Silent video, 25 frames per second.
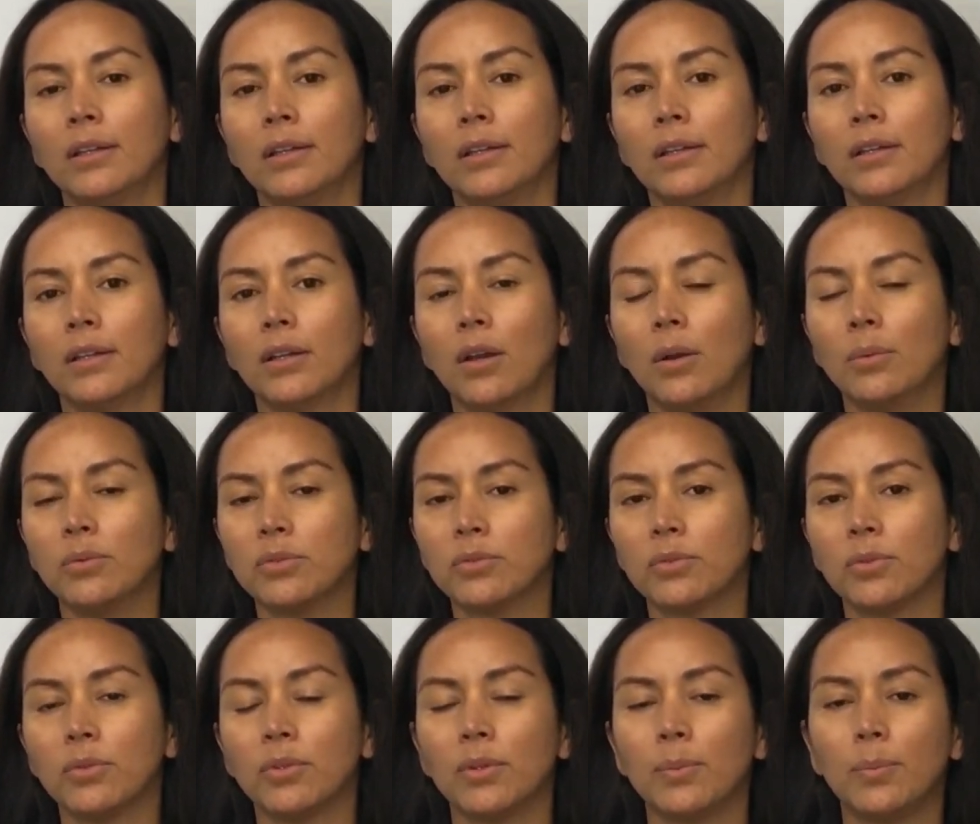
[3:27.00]
comes
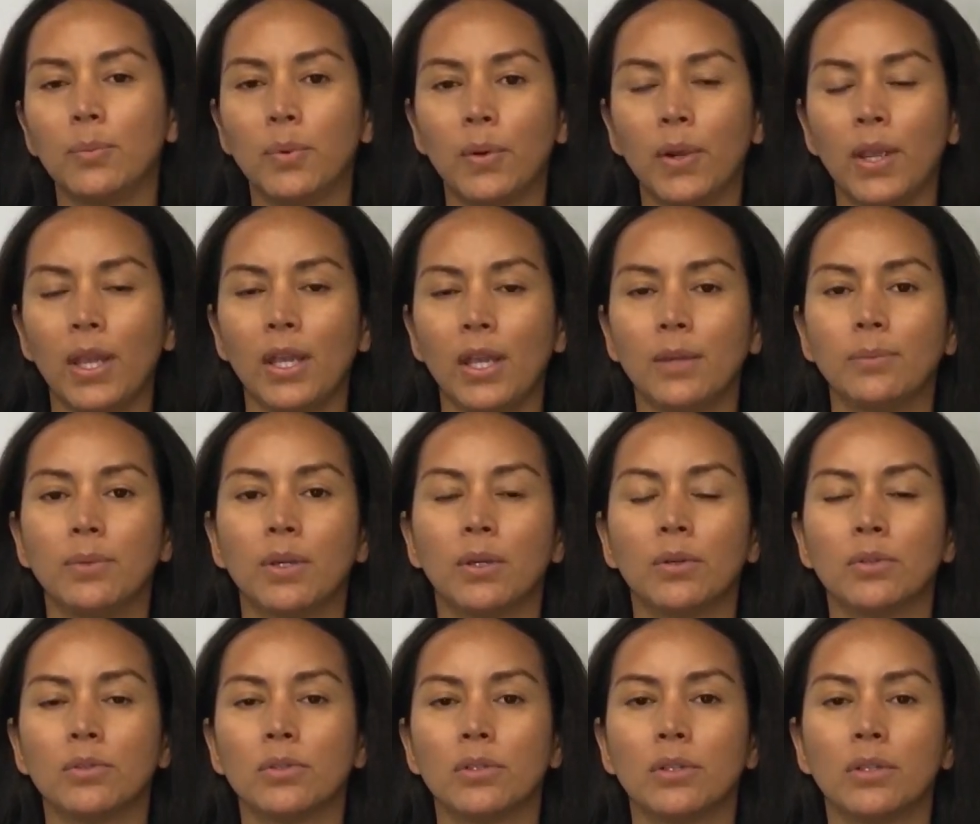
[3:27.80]
from the brain,
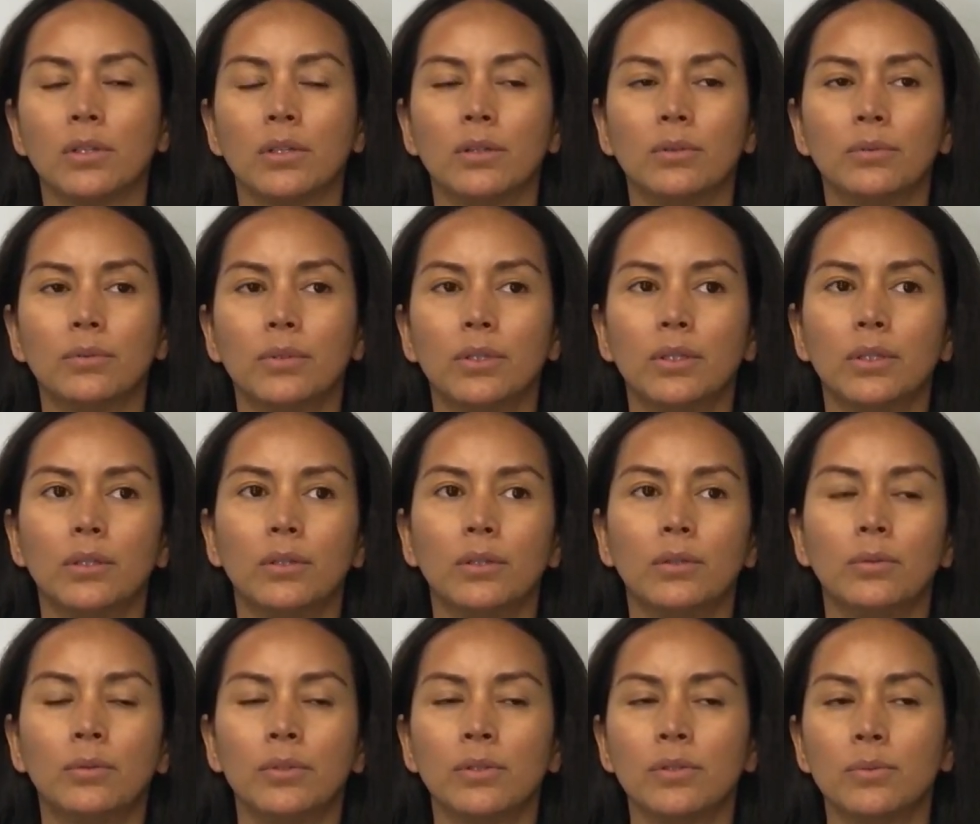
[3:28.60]
because we
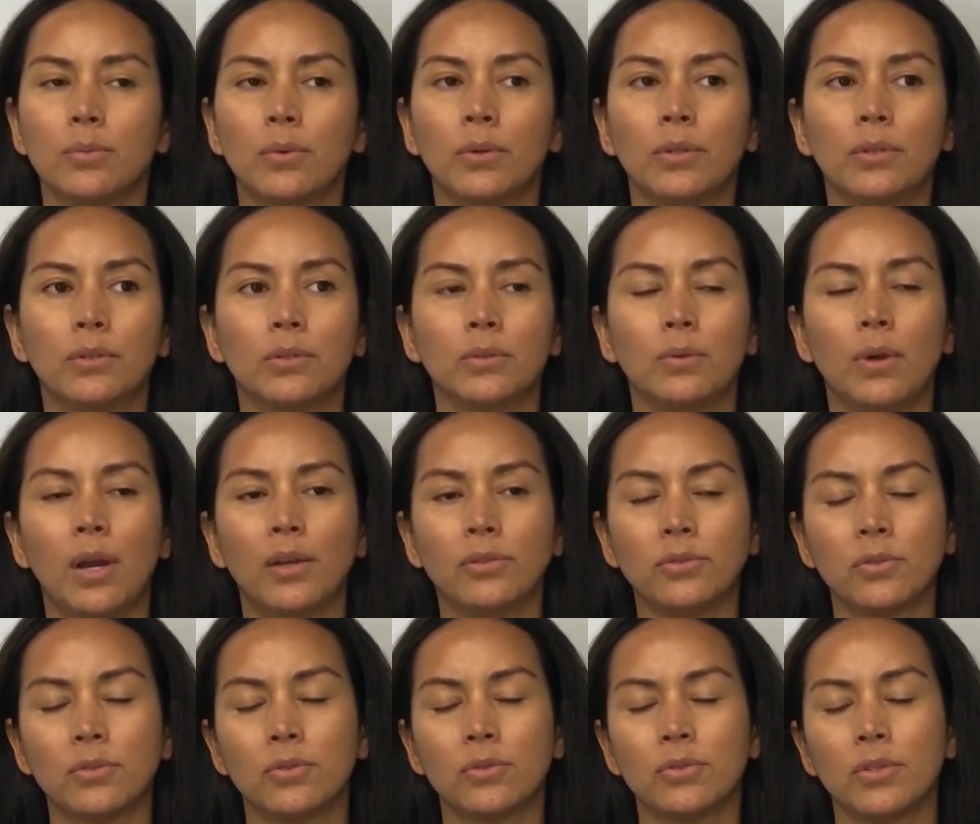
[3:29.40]
always want to
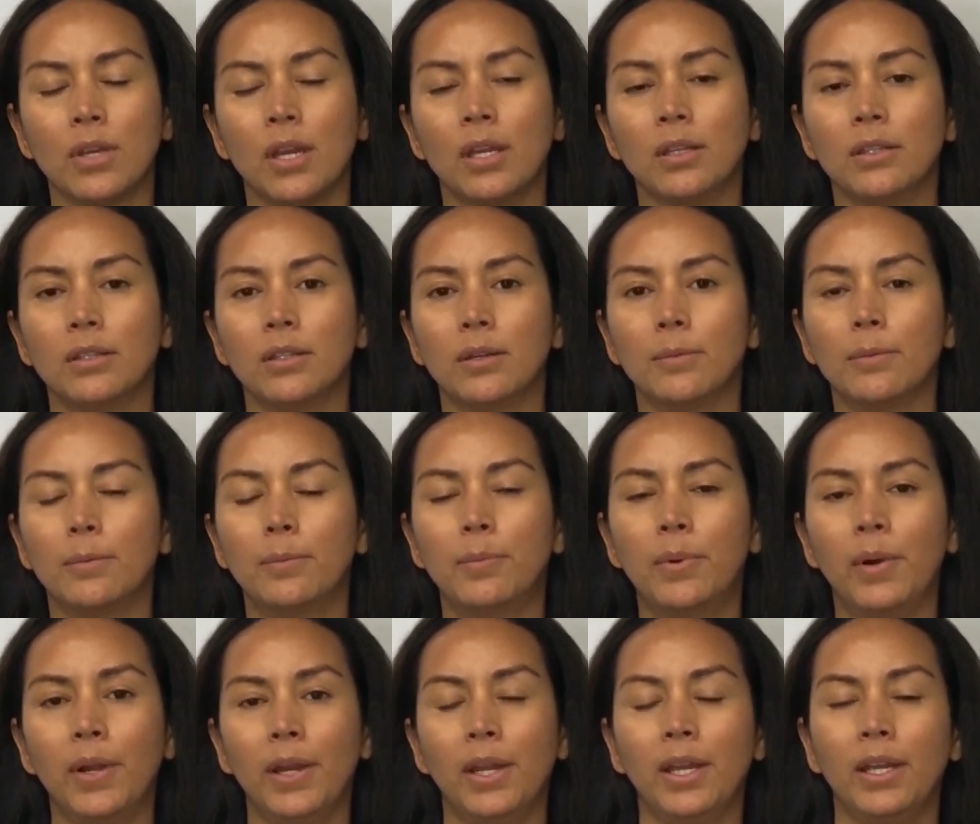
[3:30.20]
associate the
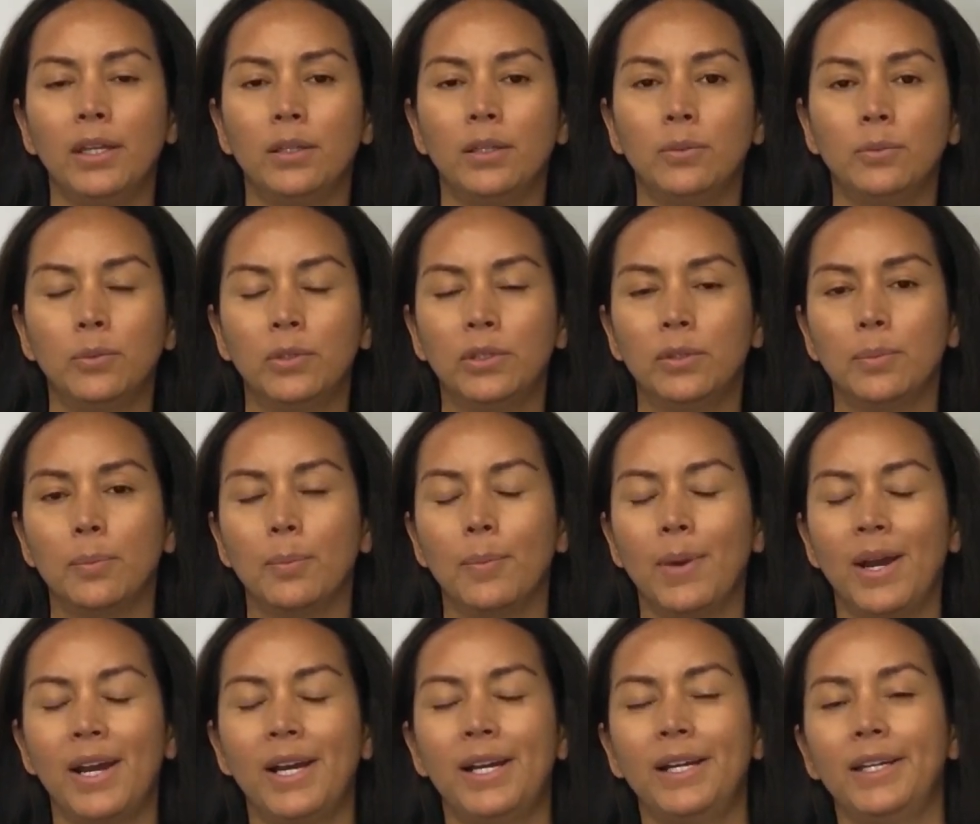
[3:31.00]
brain with
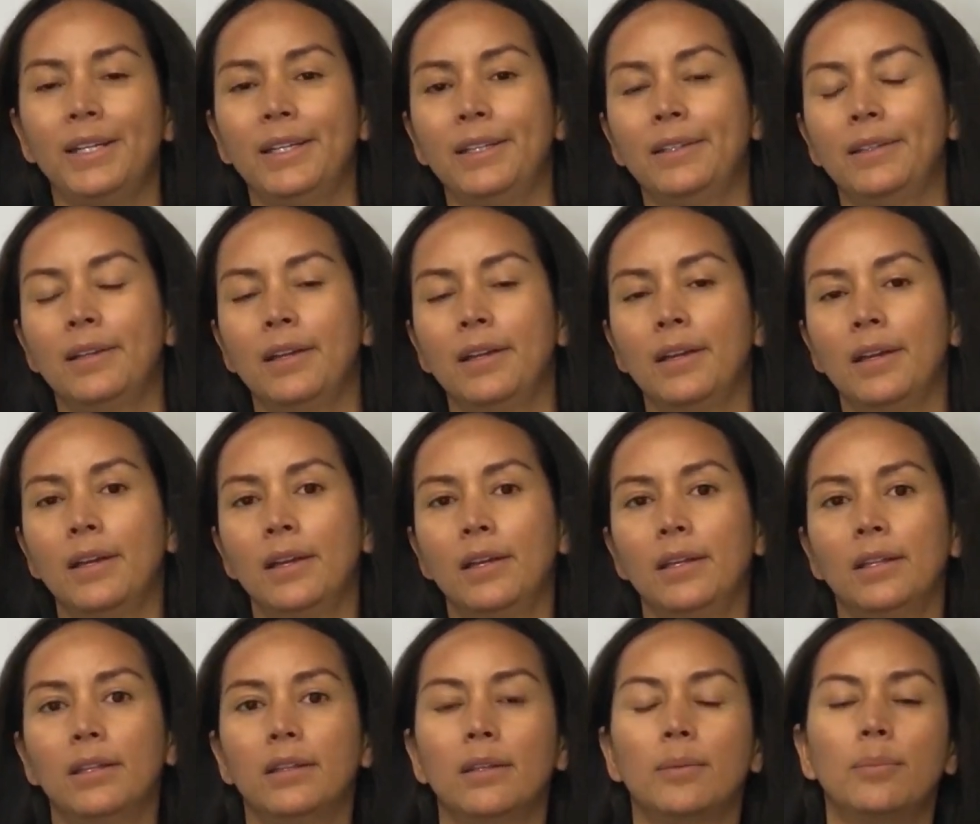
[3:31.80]
mind,
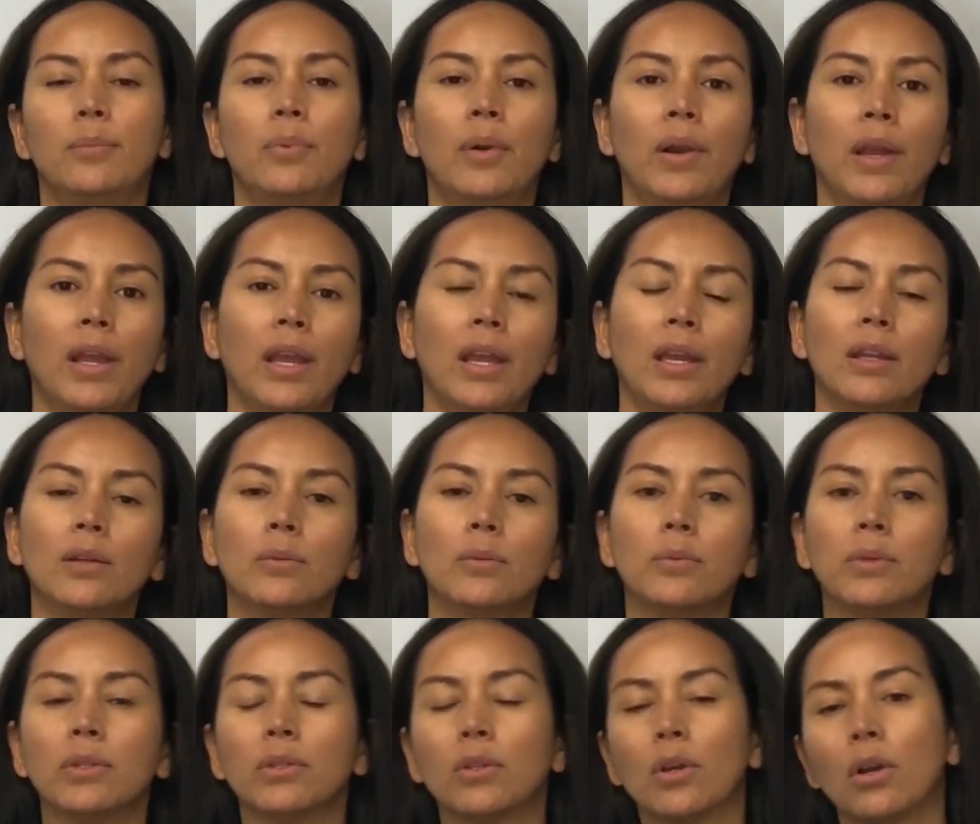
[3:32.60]
the brain
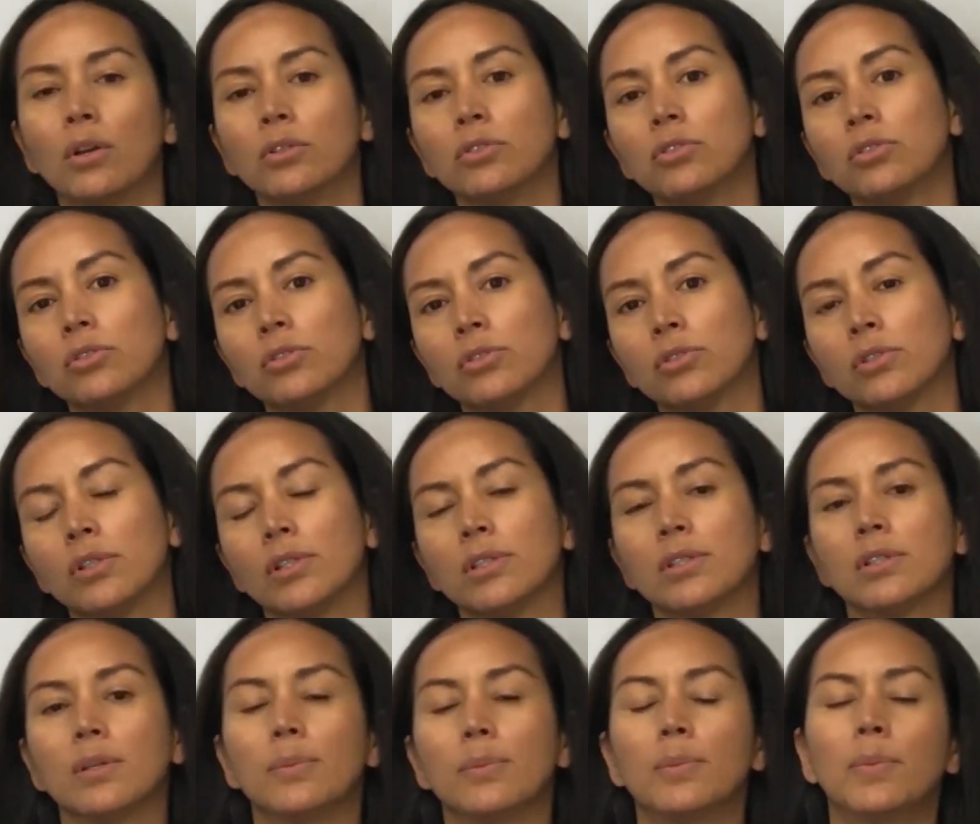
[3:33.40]
with
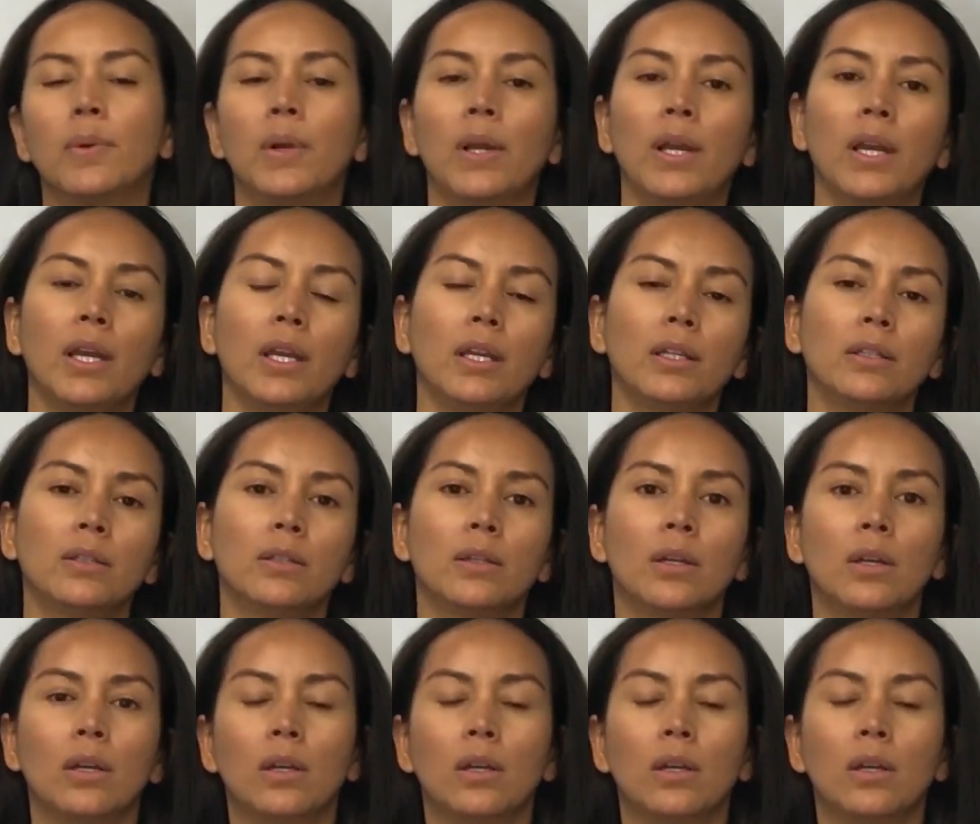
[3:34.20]
consciousness, the brain